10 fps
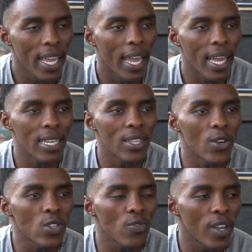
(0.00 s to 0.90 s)
And
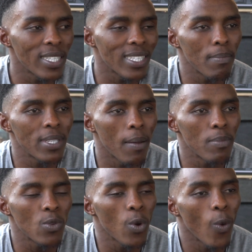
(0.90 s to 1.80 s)
those fans
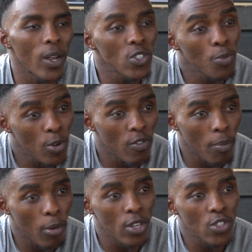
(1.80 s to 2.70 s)
sometimes will want to prove a
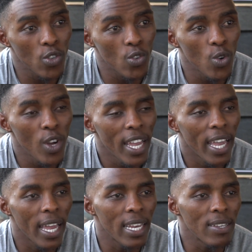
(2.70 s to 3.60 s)
point to you,
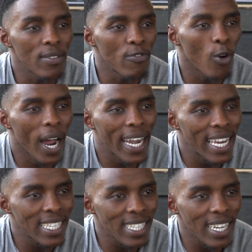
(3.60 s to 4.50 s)
and for
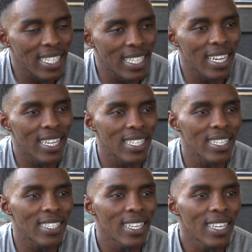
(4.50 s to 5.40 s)
unnecessary
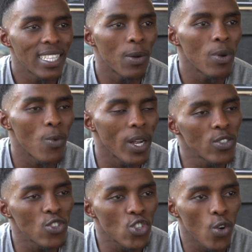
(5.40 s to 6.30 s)
reasons they will
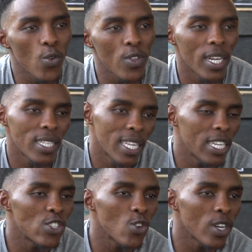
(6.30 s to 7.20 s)
want to show you that they
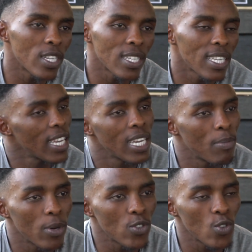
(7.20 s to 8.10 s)
don't care
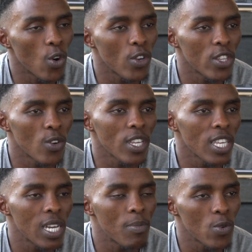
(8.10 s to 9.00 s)
about you, or they don't
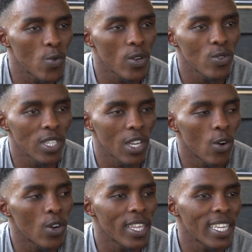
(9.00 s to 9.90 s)
care about what you say,
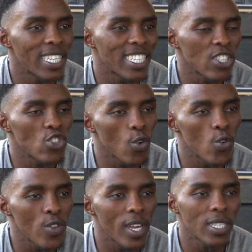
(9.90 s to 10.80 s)
or they can just show
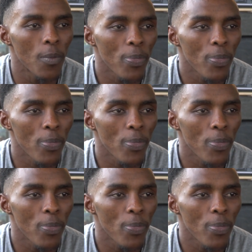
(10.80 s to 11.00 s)
you that